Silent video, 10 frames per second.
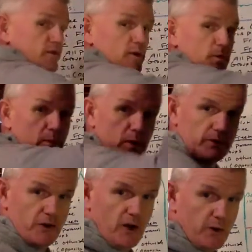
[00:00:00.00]
the football
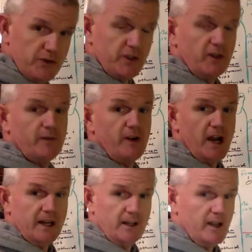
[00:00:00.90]
is always the
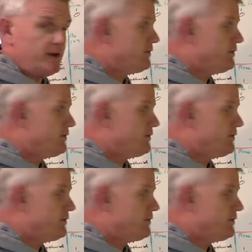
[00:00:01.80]
dividing line,